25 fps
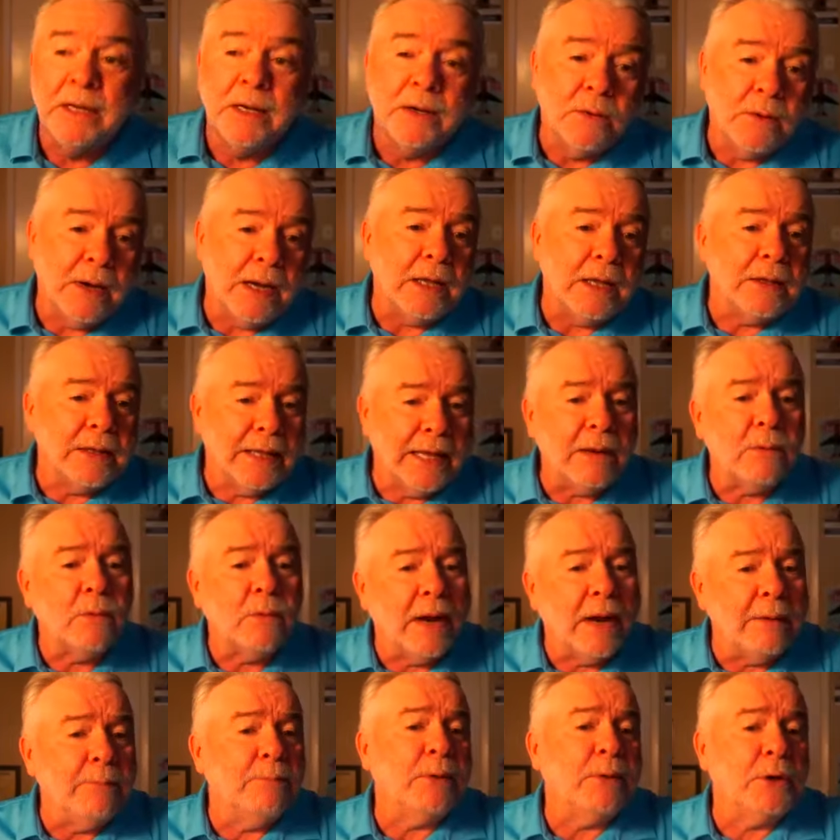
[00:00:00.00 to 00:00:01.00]
well, that
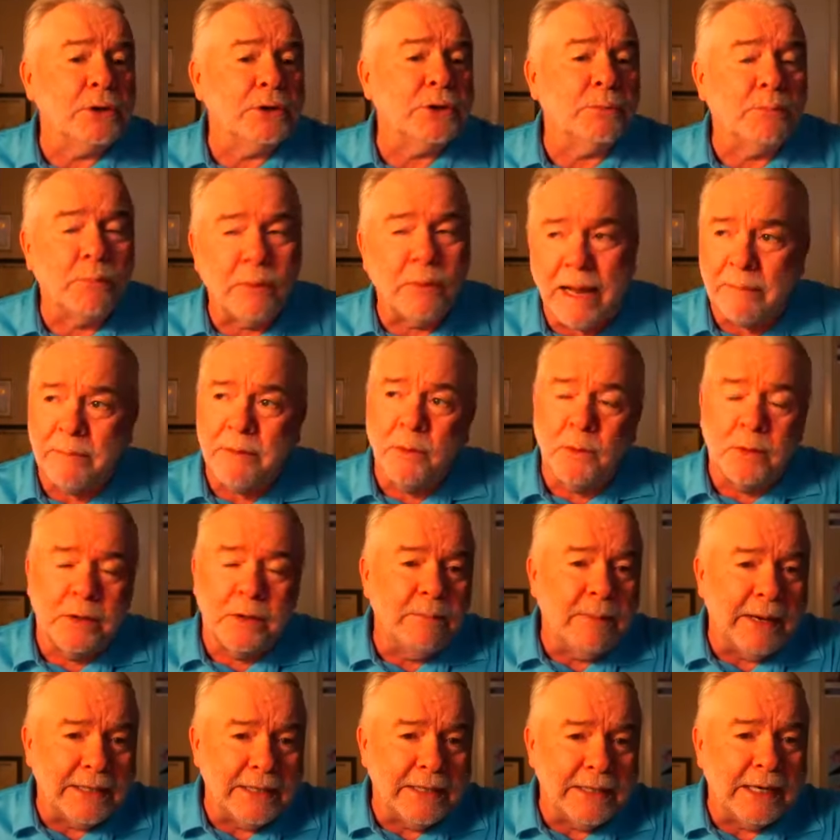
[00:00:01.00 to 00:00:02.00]
right person probably would
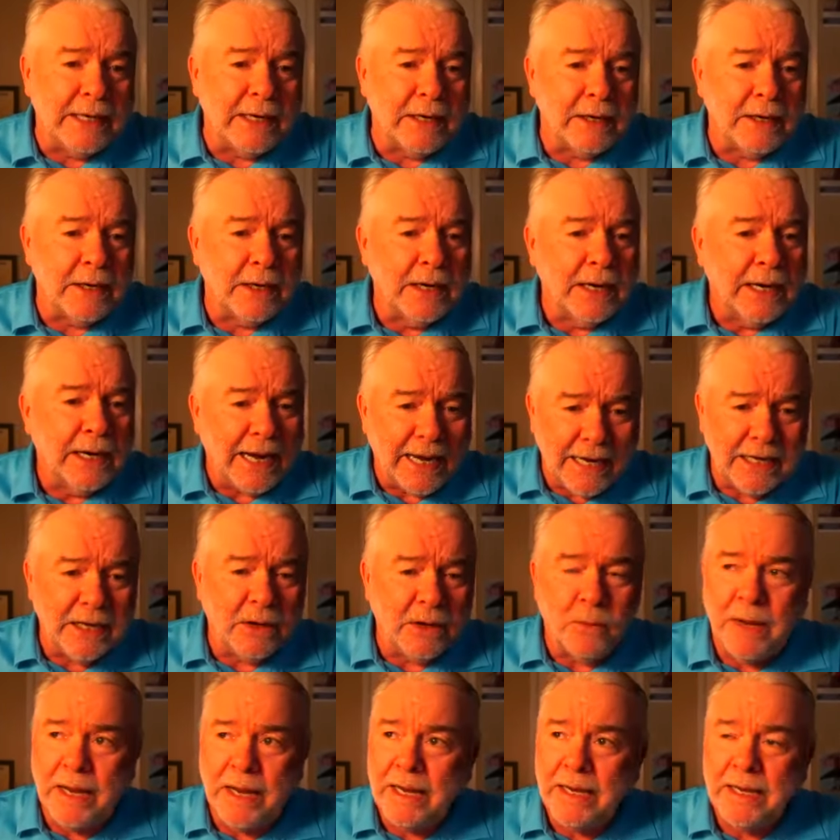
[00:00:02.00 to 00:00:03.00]
have been there
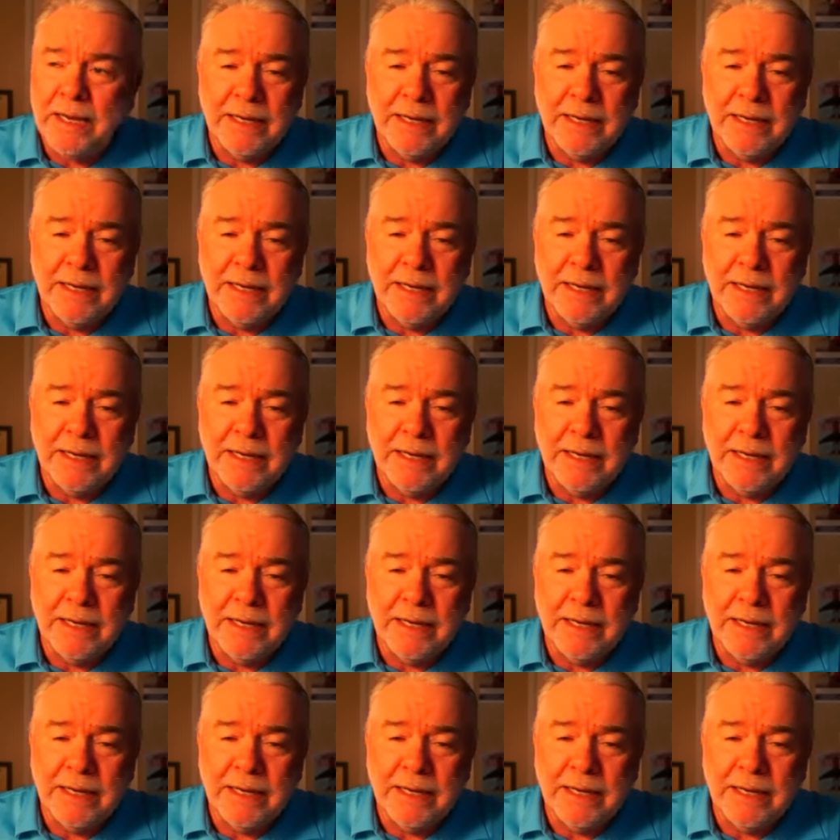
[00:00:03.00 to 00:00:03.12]
anyway.